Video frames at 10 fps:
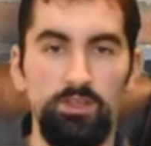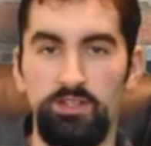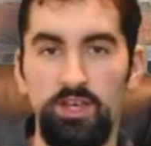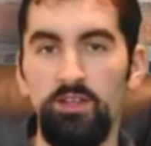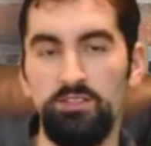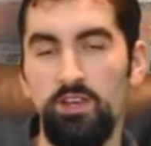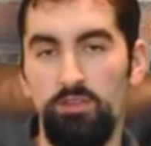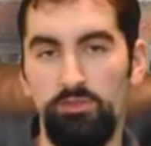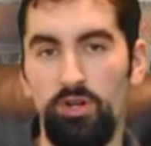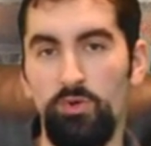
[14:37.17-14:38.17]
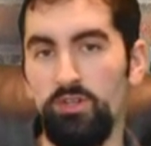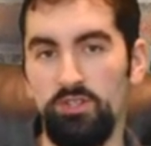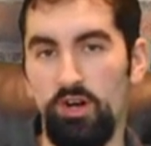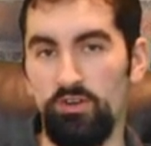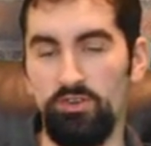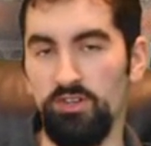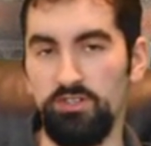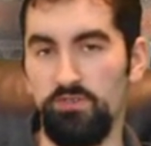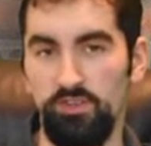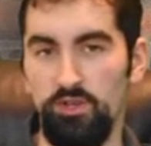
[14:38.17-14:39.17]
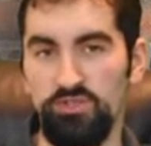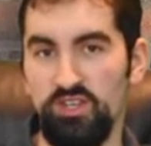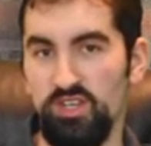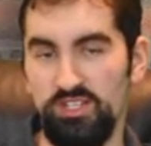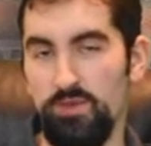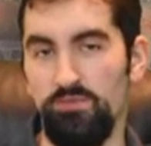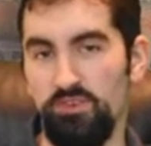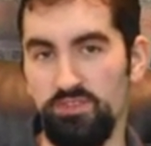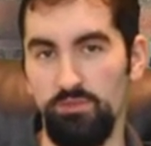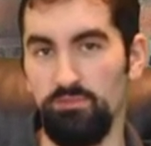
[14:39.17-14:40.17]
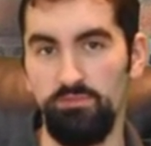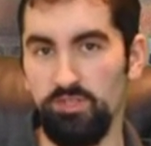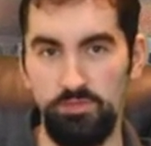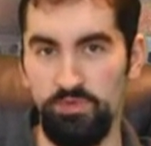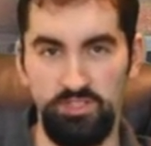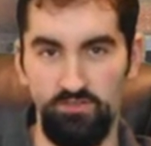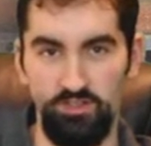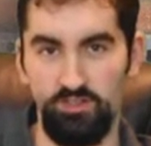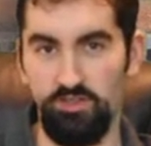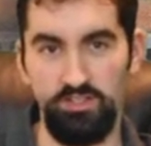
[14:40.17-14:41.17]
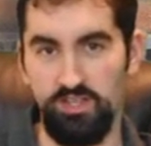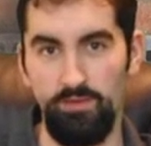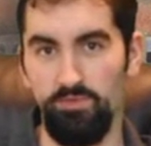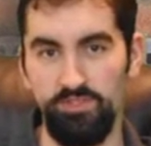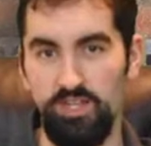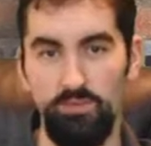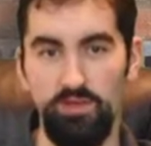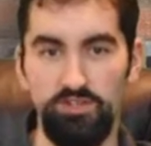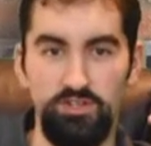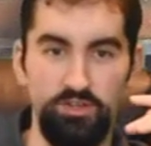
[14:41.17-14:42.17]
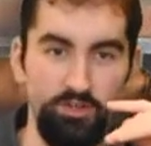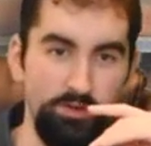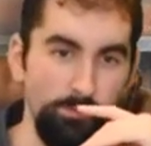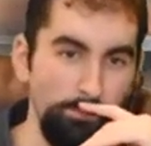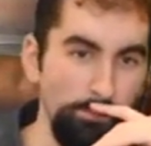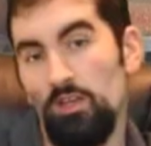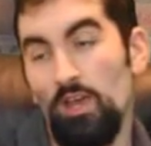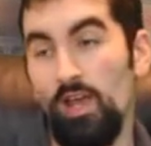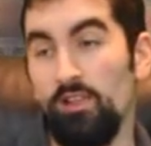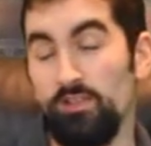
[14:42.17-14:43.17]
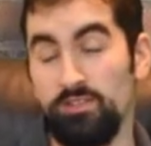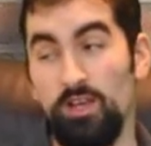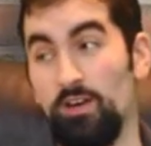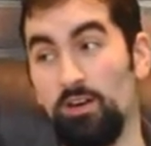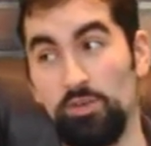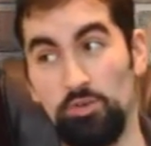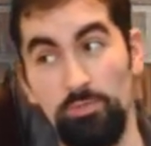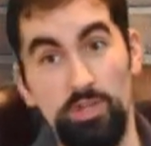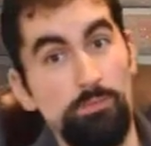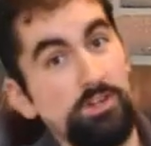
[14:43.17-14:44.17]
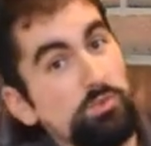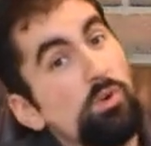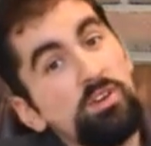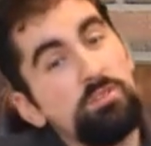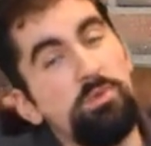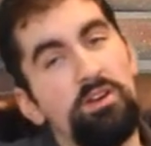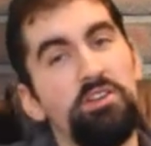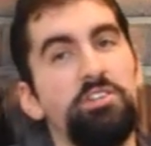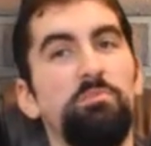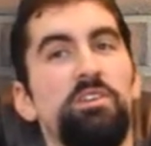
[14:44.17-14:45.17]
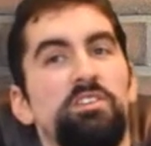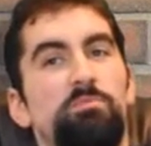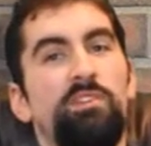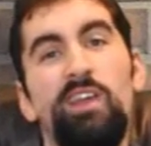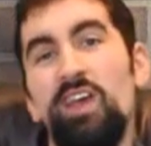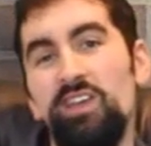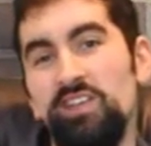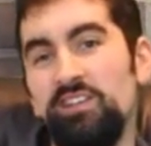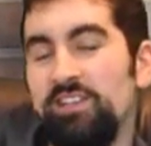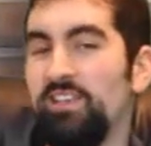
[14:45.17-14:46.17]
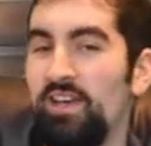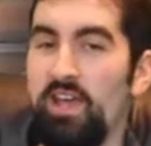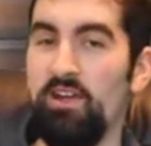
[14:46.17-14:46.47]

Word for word: The Titans got thrown in Tartarus for losing, except for some specific examples that I mentioned earlier. Atlas got arguably a much worse punishment, but hey, he did get